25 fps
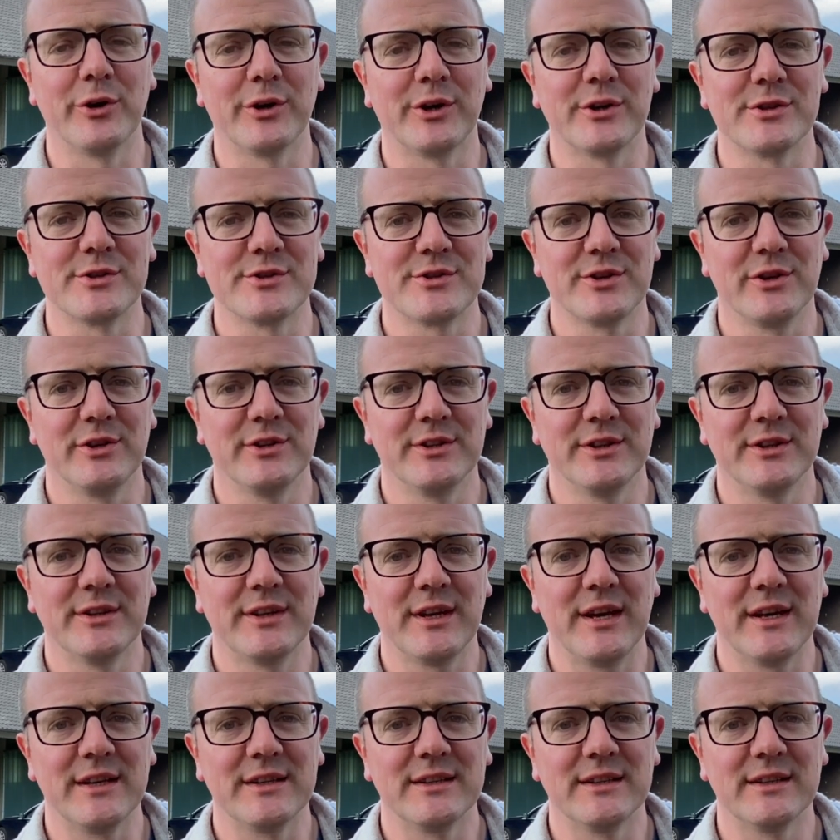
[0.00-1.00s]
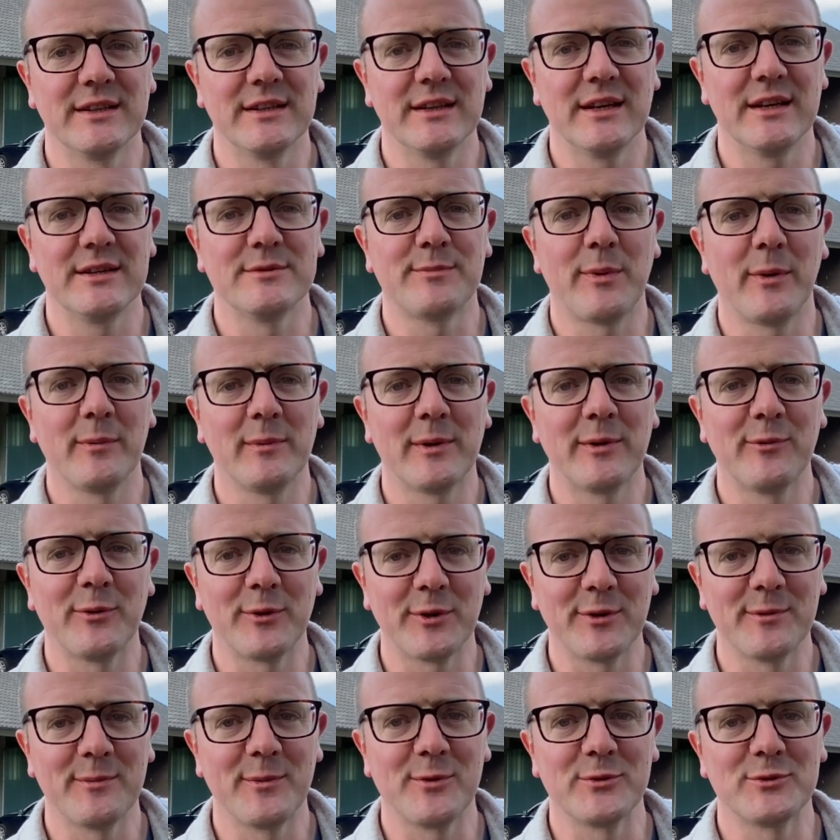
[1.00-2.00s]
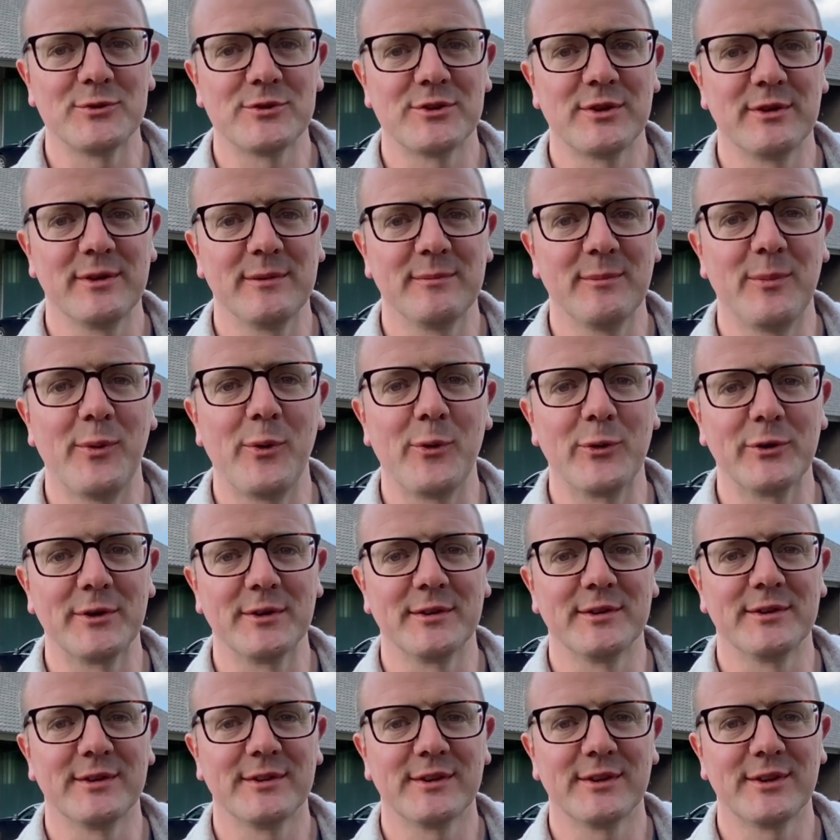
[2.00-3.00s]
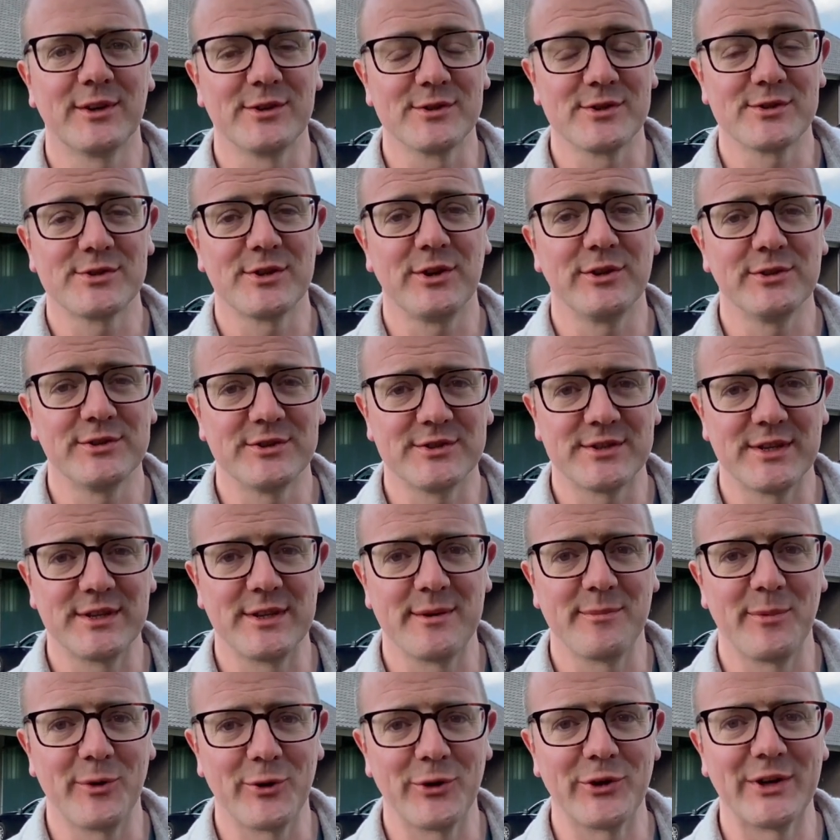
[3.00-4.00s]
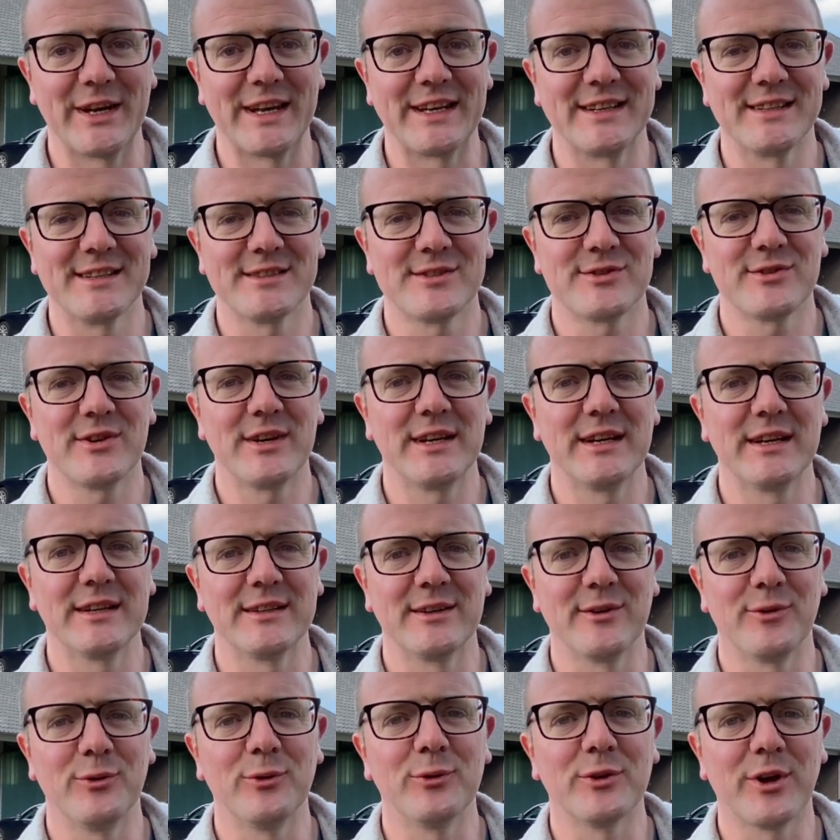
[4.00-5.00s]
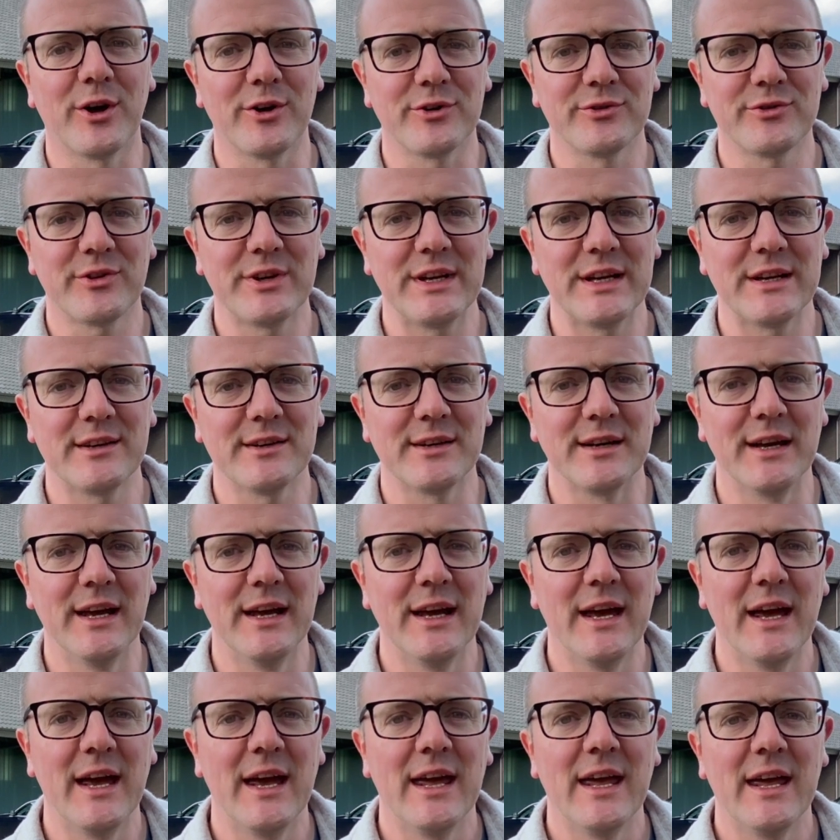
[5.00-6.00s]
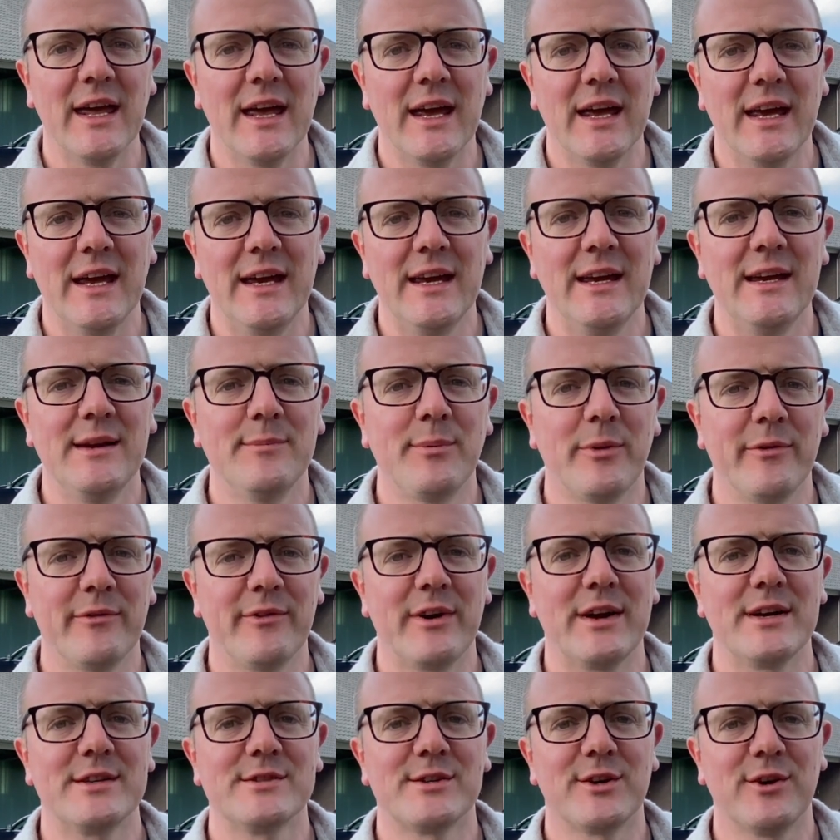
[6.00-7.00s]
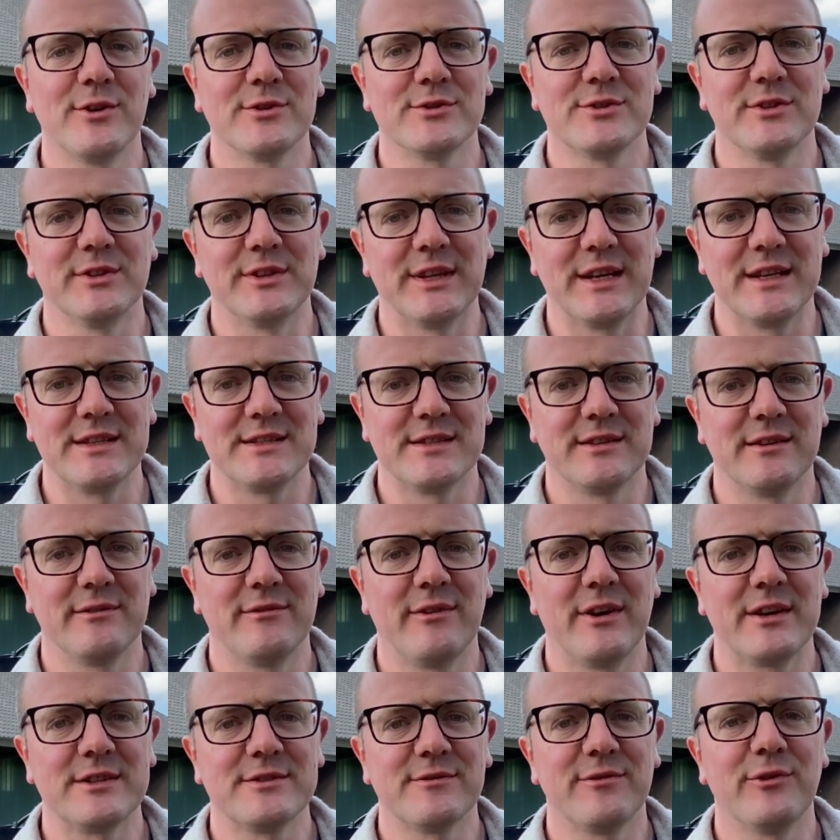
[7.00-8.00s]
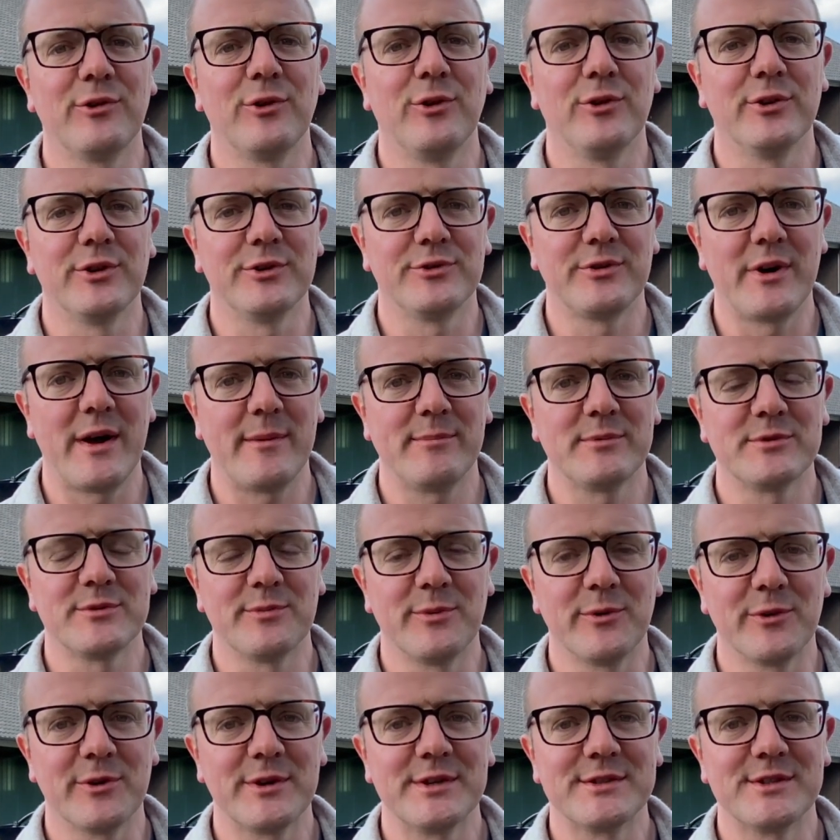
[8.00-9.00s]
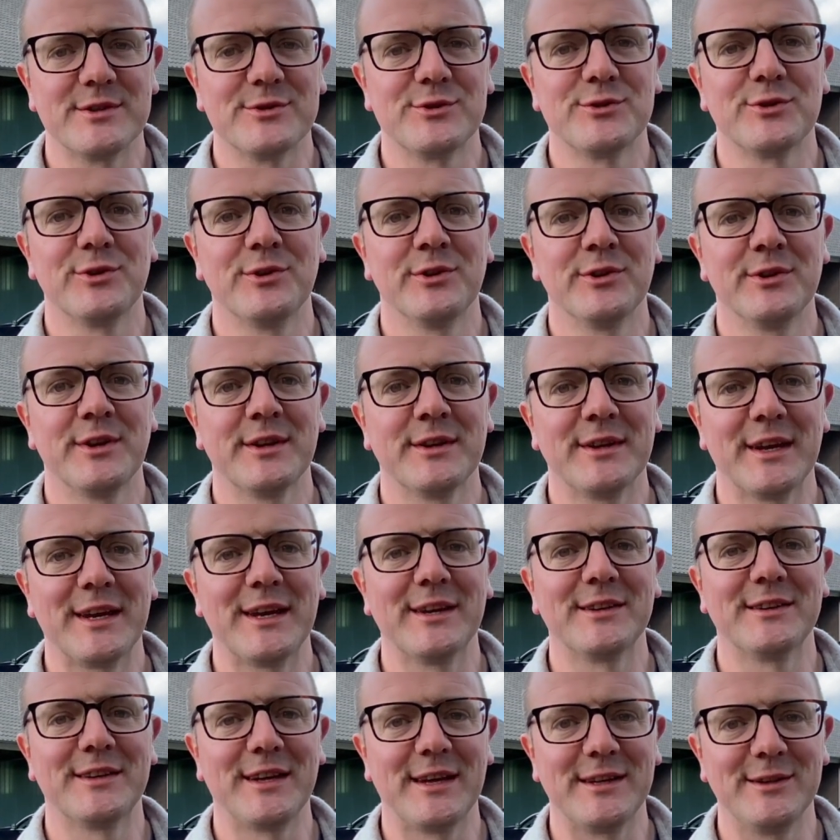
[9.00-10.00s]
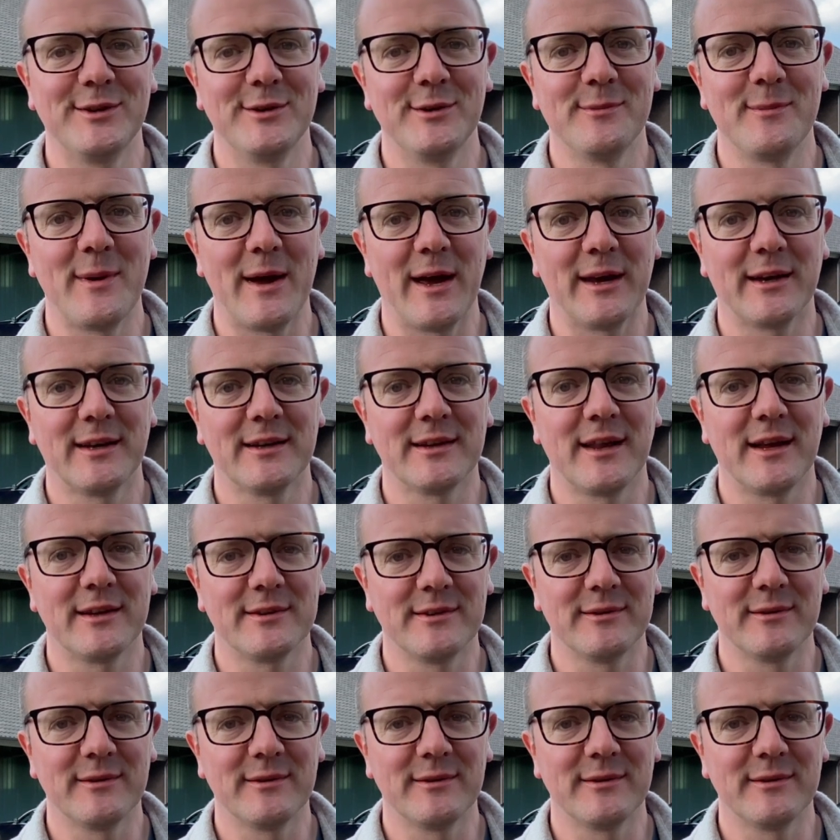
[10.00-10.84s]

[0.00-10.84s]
consultant, and he's probably one of the most important consultants in the brewing industry in the whole country here. He provides consultation advice for all the Trappist breweries, ensuring that they continue to make that